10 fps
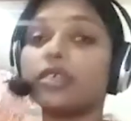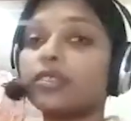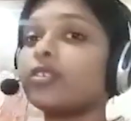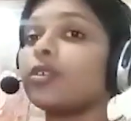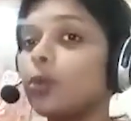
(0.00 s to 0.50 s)

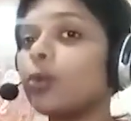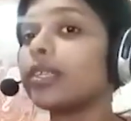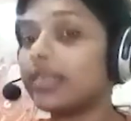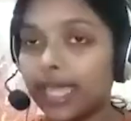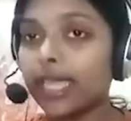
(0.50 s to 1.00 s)
But
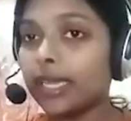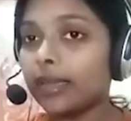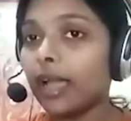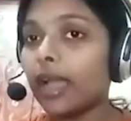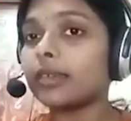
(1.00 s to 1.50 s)
the
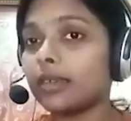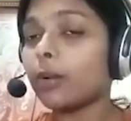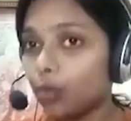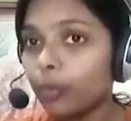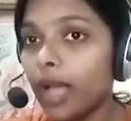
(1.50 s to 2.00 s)
person who
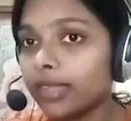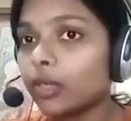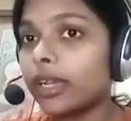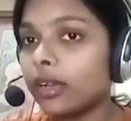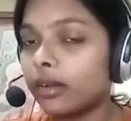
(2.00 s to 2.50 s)
was
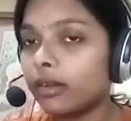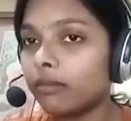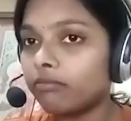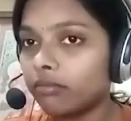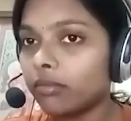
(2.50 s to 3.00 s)
staying
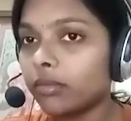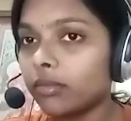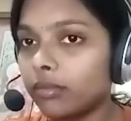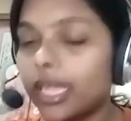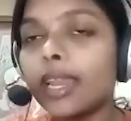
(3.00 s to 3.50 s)
at
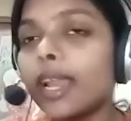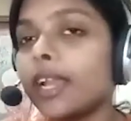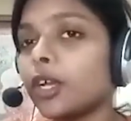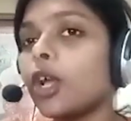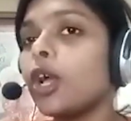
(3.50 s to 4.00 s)
our
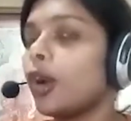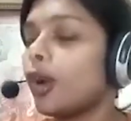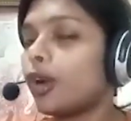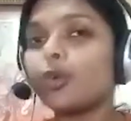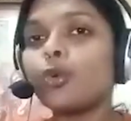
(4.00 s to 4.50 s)
home as
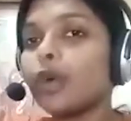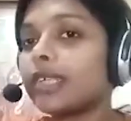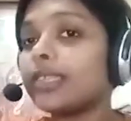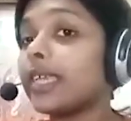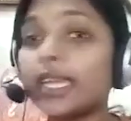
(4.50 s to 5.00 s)
the
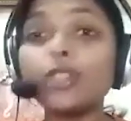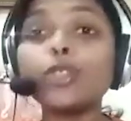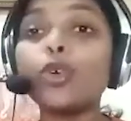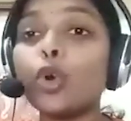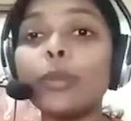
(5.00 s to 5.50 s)

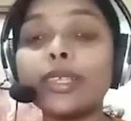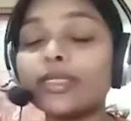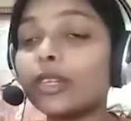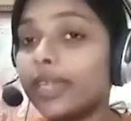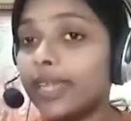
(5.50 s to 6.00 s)
tenant,
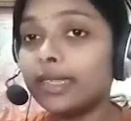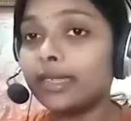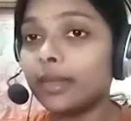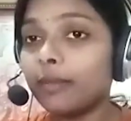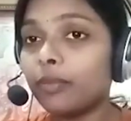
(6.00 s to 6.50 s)
or
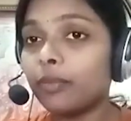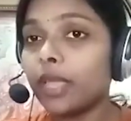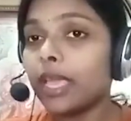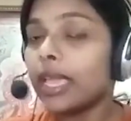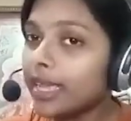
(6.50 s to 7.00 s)
who has
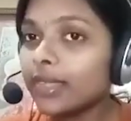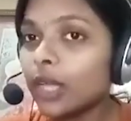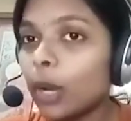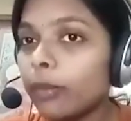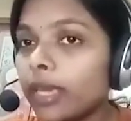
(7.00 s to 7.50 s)
taken the
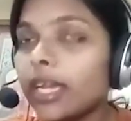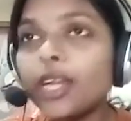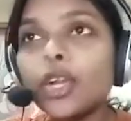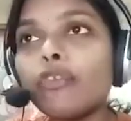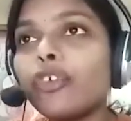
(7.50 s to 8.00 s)
home as the
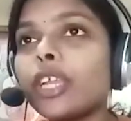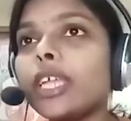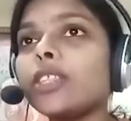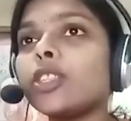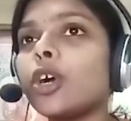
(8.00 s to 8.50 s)
lease,
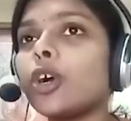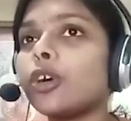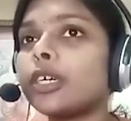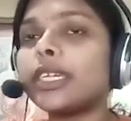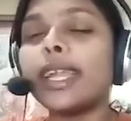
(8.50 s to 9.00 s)
he
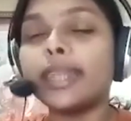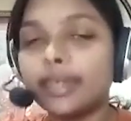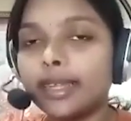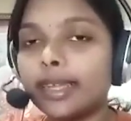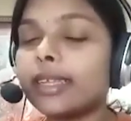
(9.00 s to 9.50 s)
is
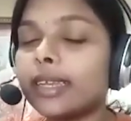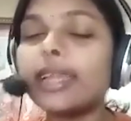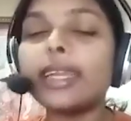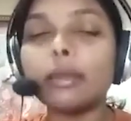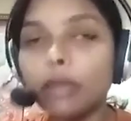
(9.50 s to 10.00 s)
coming and
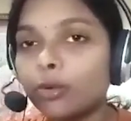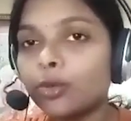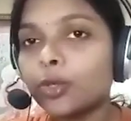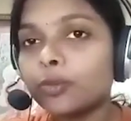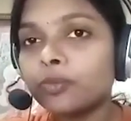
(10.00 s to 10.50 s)
offering the